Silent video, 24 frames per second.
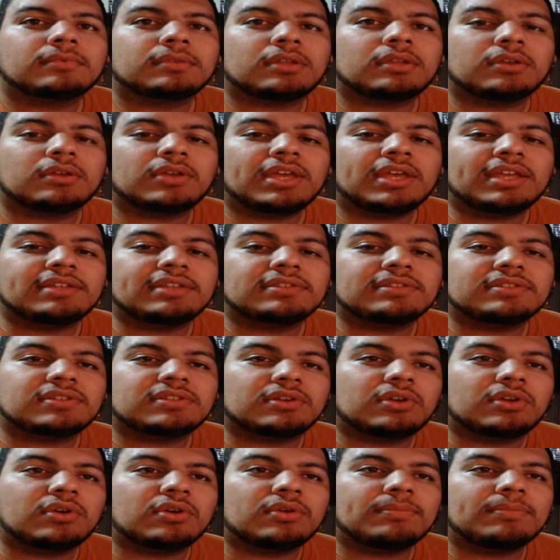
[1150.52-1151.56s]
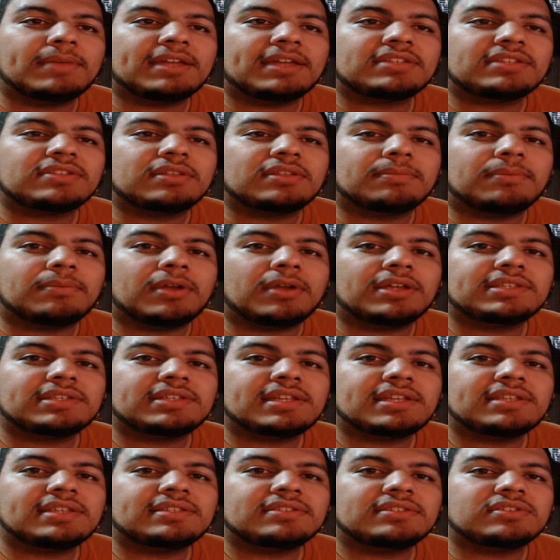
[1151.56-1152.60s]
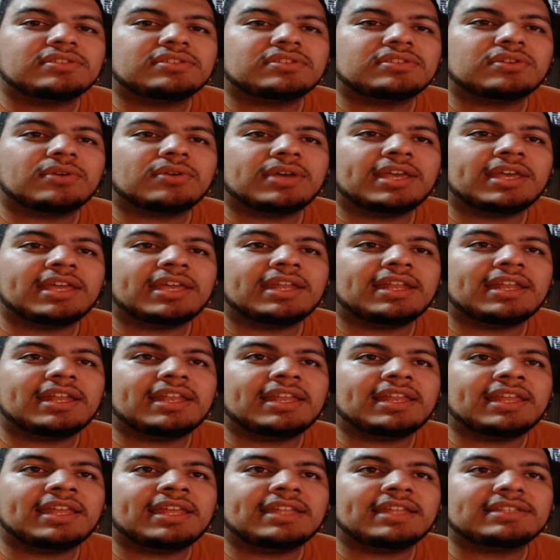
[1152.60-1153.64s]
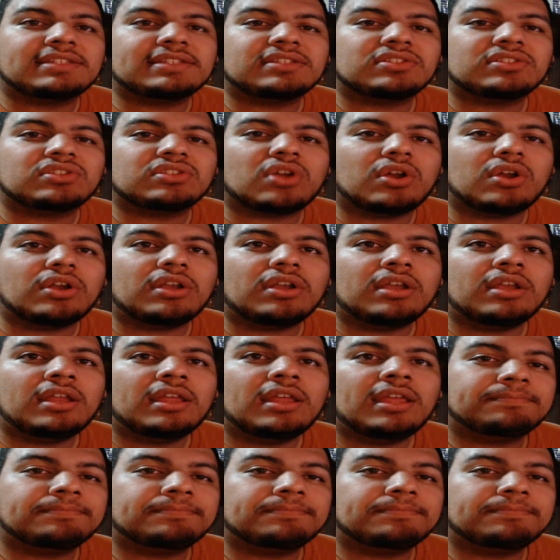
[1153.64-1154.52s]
Okay, so going back to the process, just go ahead and hit start.